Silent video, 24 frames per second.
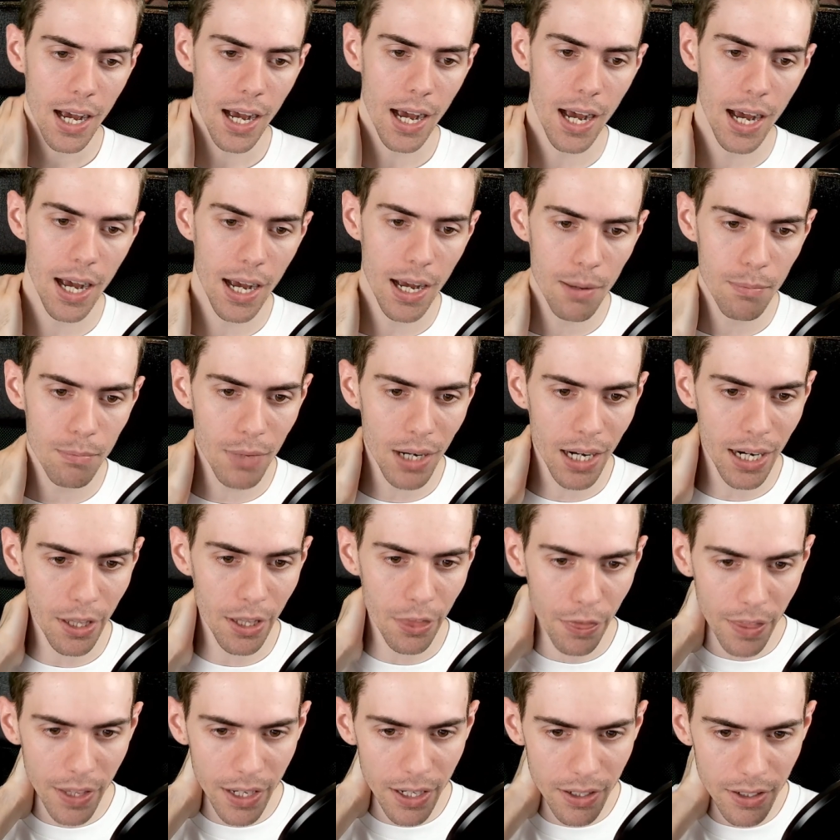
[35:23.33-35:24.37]
I
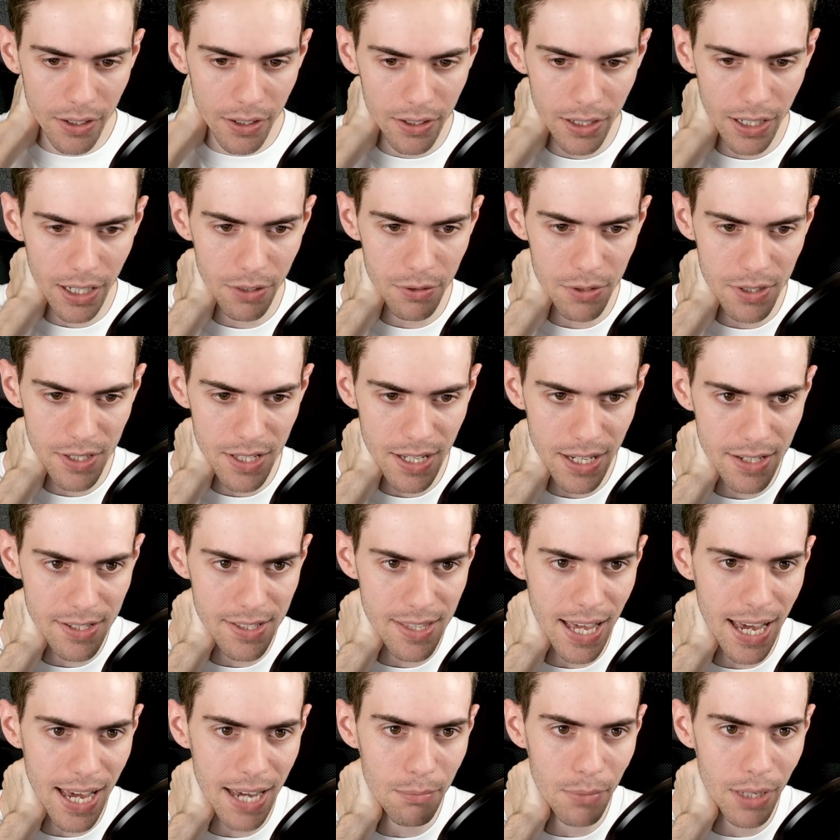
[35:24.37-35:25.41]
think, is
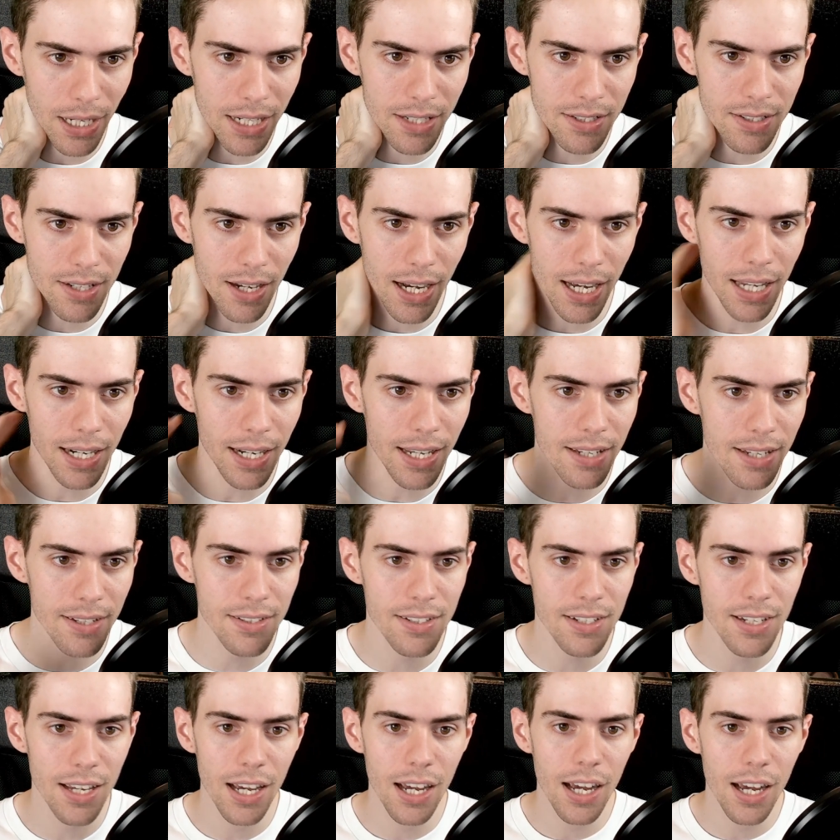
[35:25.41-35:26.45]
that my entire
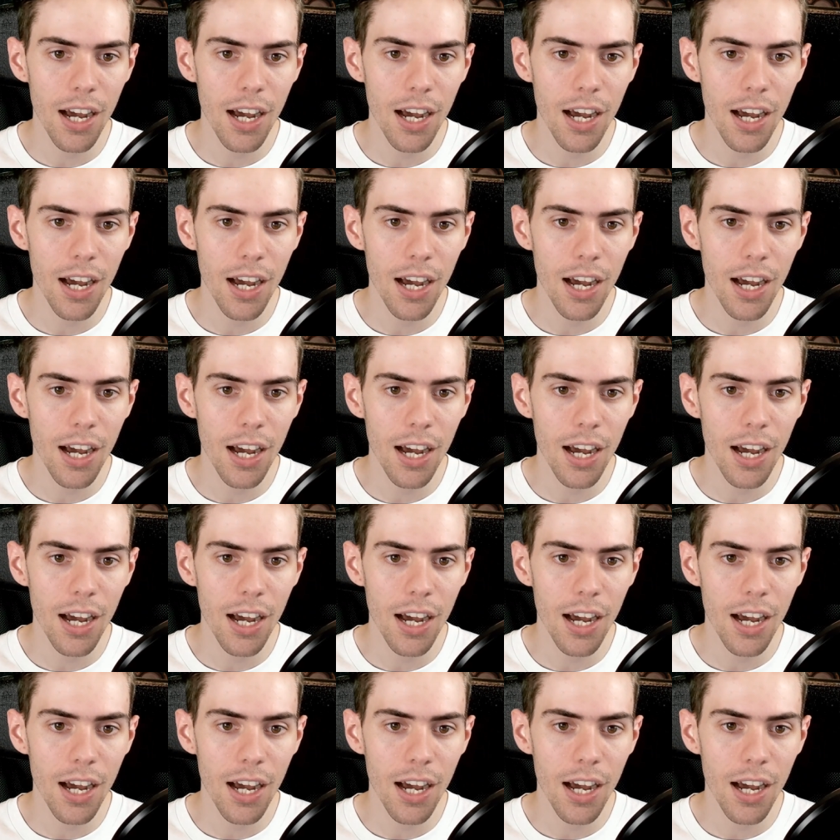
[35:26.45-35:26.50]
list?